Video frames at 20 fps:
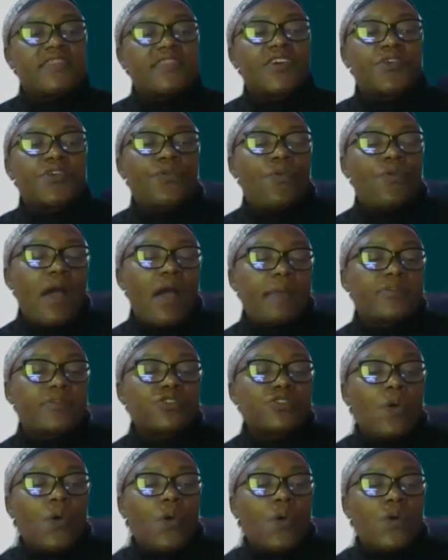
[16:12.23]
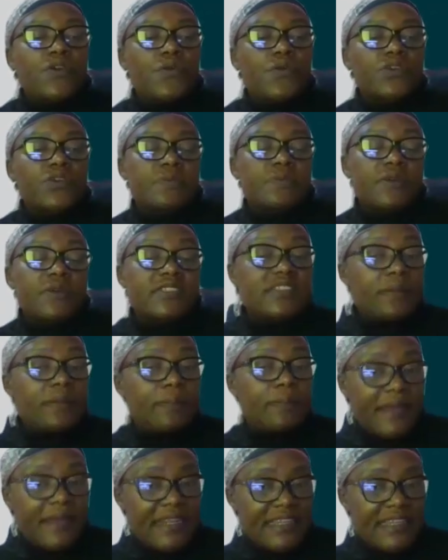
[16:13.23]
the requirements or the
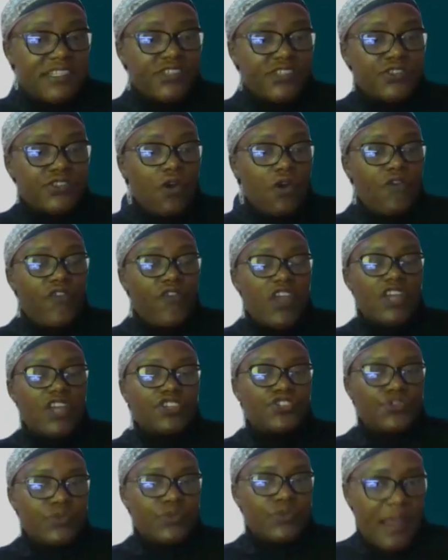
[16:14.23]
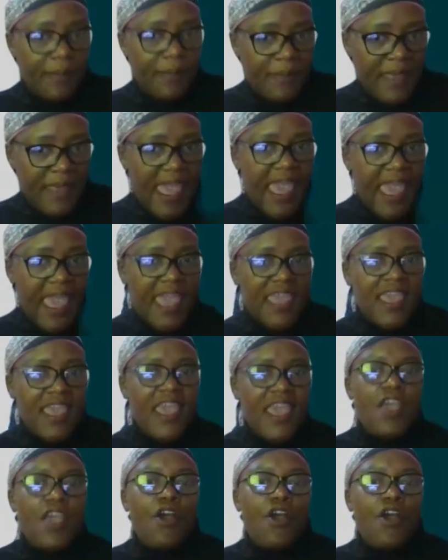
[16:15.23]
responsibilities of a junior BA,